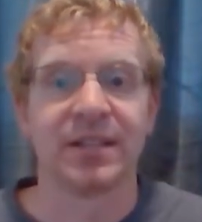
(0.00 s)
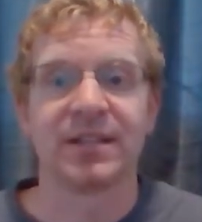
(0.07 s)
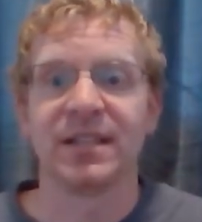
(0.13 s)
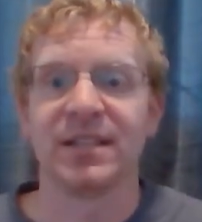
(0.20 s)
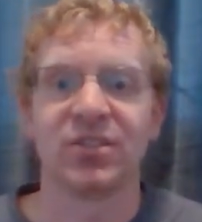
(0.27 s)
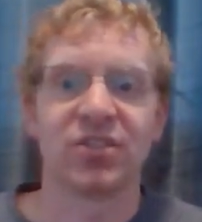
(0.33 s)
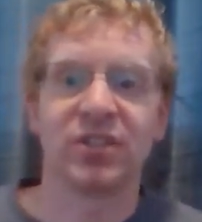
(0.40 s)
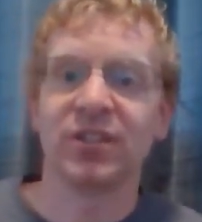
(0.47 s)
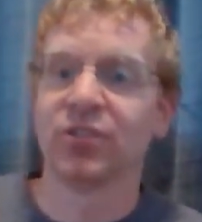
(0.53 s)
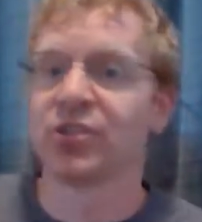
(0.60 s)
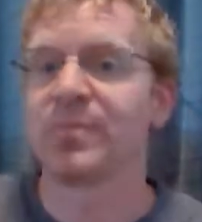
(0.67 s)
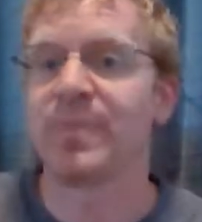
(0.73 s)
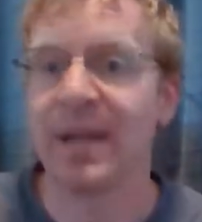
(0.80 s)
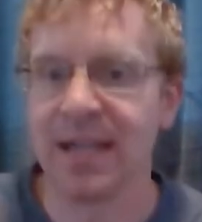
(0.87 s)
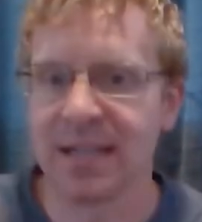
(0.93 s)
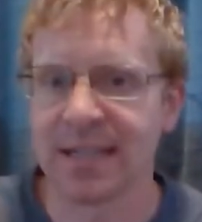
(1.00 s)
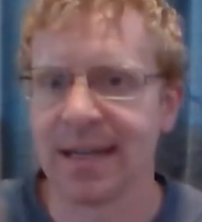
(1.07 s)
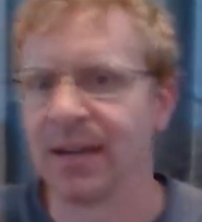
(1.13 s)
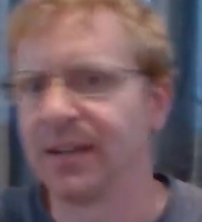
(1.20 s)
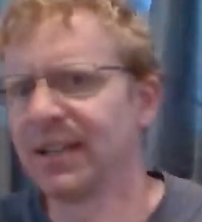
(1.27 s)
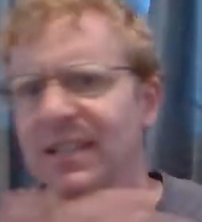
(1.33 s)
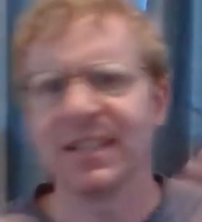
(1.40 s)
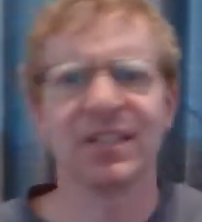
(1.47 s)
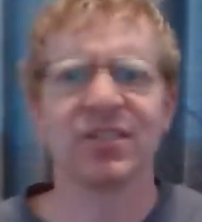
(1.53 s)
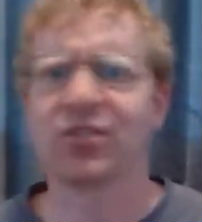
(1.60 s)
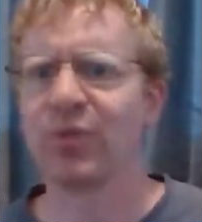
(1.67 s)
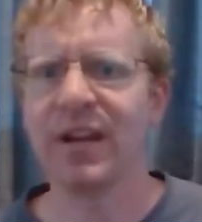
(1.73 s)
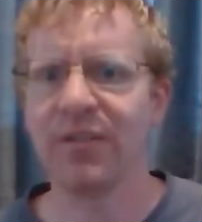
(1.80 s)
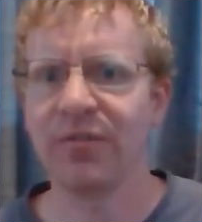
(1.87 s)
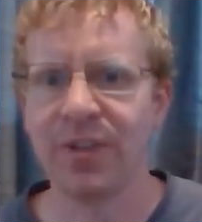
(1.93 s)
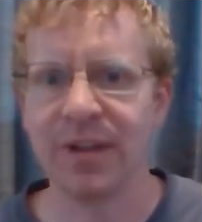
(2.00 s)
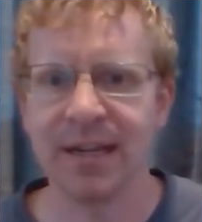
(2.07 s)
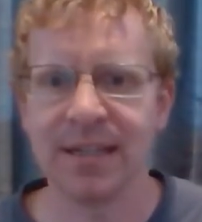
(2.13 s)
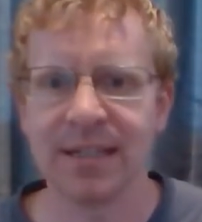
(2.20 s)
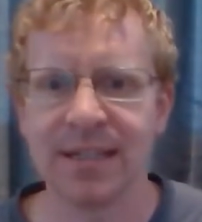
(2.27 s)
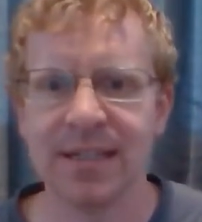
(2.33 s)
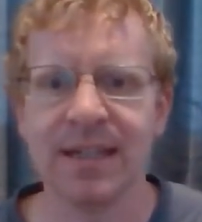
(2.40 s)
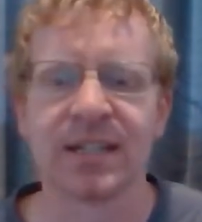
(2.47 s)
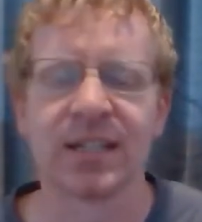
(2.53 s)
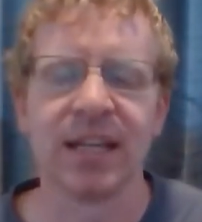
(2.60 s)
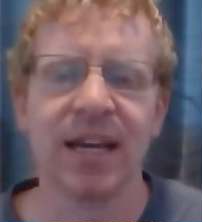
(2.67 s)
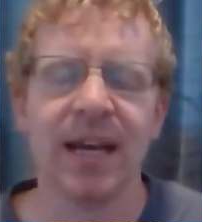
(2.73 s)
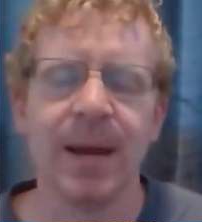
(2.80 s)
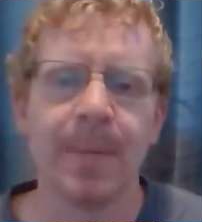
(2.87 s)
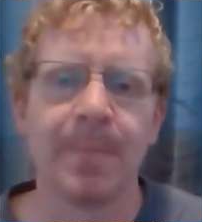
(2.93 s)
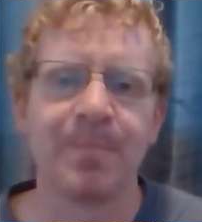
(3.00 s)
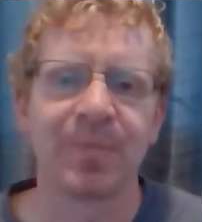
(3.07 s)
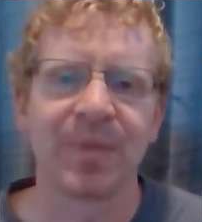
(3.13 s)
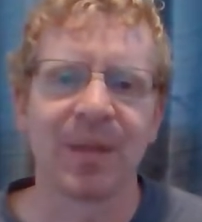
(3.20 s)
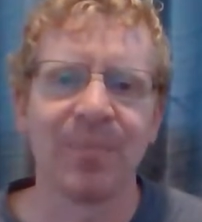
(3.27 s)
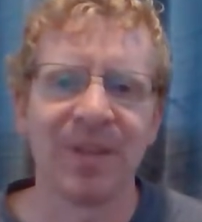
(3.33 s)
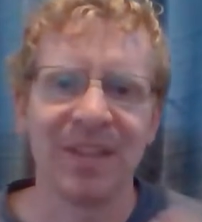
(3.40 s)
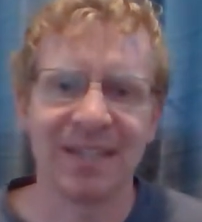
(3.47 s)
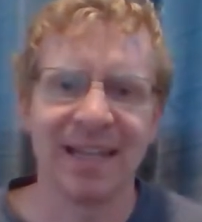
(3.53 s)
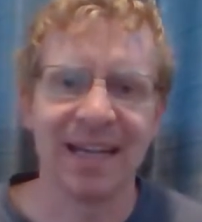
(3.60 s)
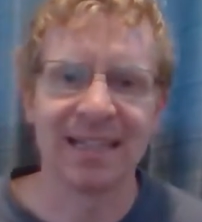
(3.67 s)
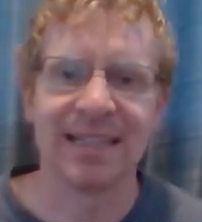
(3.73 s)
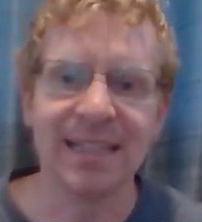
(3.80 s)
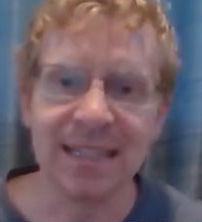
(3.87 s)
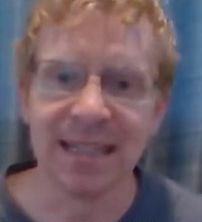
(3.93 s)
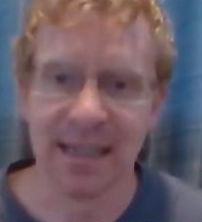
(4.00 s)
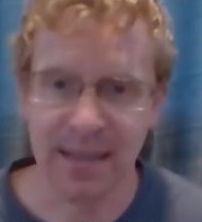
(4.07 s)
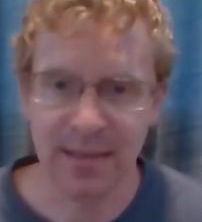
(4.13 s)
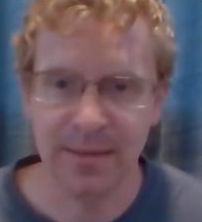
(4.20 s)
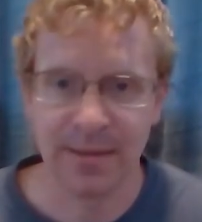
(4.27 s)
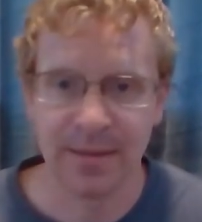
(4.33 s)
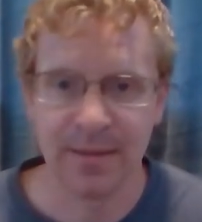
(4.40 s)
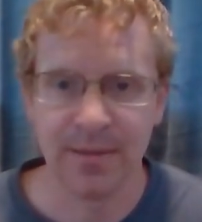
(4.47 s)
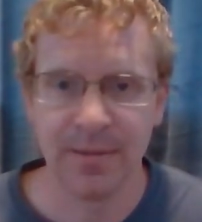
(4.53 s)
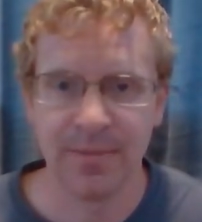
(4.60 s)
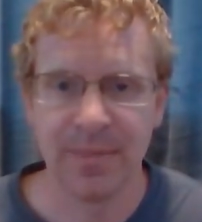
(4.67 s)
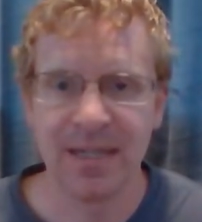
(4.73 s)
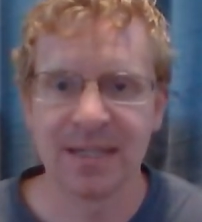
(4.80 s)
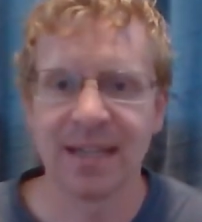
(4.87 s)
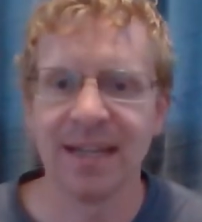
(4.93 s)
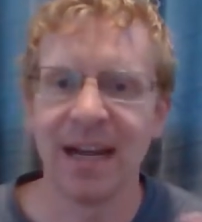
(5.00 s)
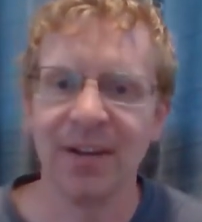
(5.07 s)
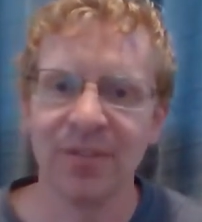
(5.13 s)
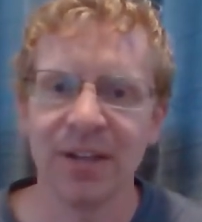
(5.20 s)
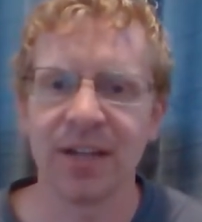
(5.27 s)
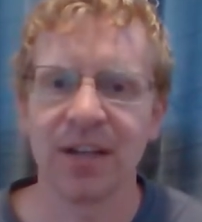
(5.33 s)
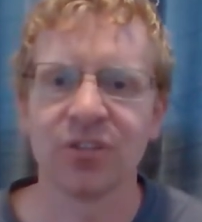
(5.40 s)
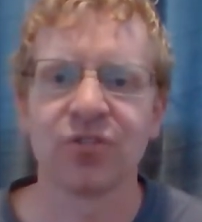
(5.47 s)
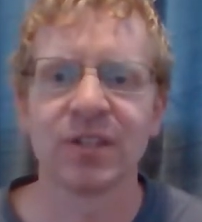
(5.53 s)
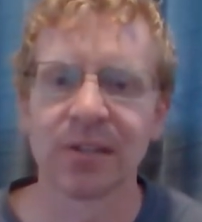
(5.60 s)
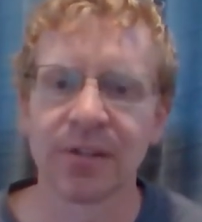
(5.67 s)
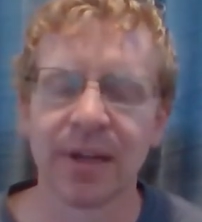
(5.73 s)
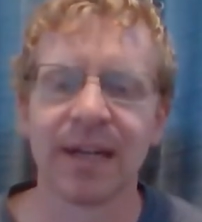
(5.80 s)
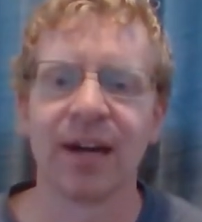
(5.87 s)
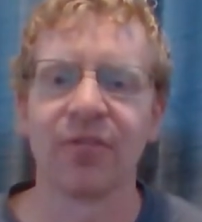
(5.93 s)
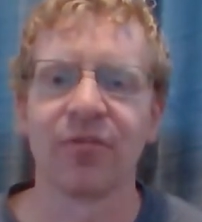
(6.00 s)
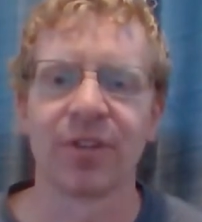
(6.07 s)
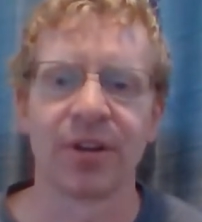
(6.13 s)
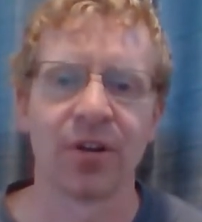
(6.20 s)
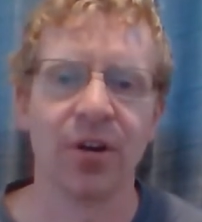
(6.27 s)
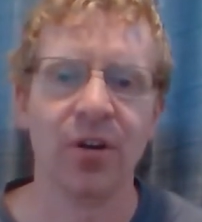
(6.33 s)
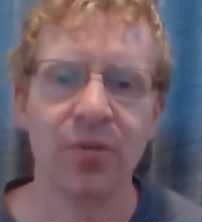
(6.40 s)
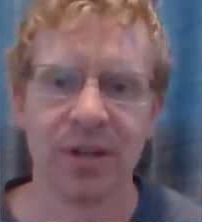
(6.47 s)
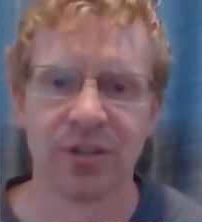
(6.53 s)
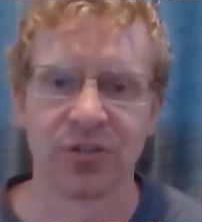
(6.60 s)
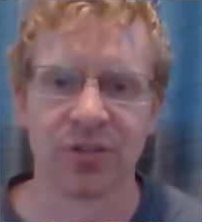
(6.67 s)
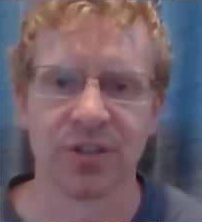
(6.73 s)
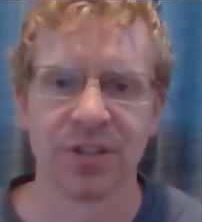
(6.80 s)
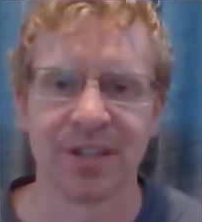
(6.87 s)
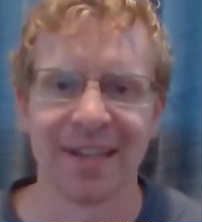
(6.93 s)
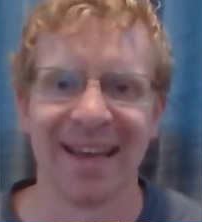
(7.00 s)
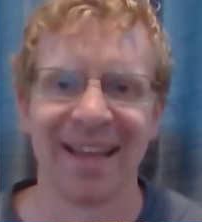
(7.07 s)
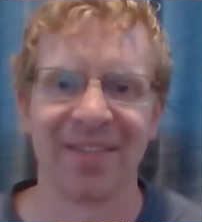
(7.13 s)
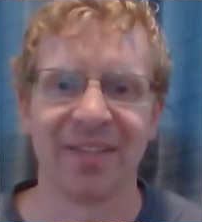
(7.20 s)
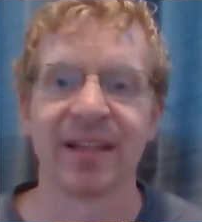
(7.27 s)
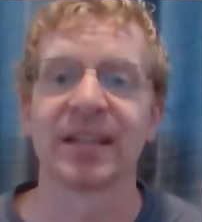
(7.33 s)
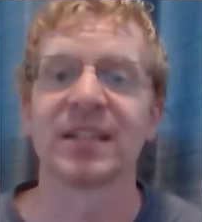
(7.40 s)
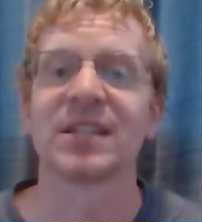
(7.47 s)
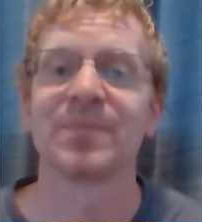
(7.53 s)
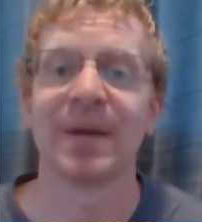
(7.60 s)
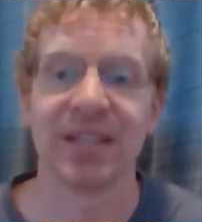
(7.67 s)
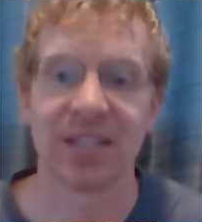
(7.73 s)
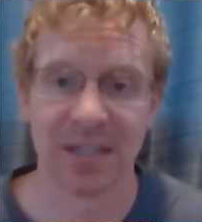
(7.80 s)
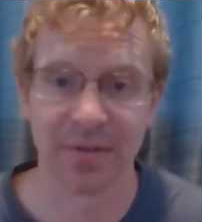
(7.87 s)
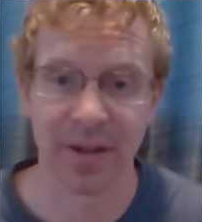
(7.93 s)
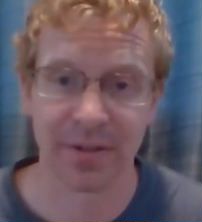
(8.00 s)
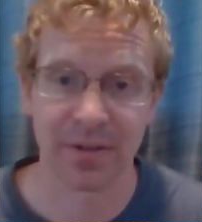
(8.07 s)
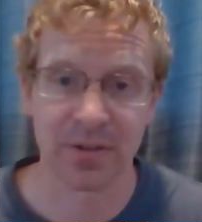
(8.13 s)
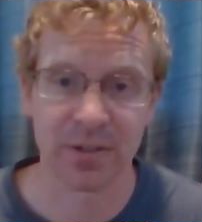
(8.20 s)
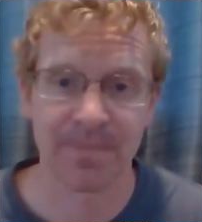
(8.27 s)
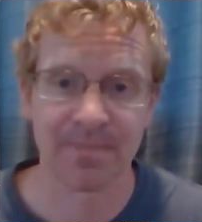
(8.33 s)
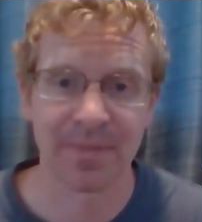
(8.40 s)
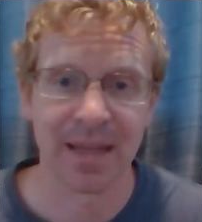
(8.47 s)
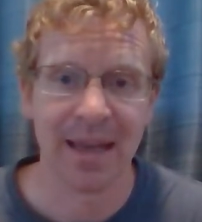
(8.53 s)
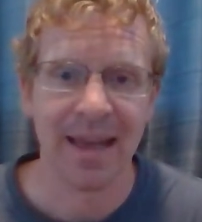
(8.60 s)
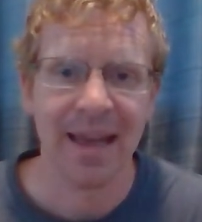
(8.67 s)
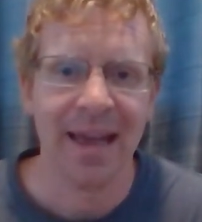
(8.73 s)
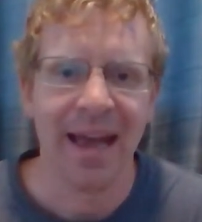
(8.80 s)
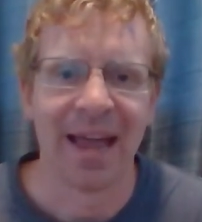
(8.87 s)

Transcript: The United States steals Spain's colonies. It's great for the United States. But this idea means that every country is looking out for their own interests at the expense of others.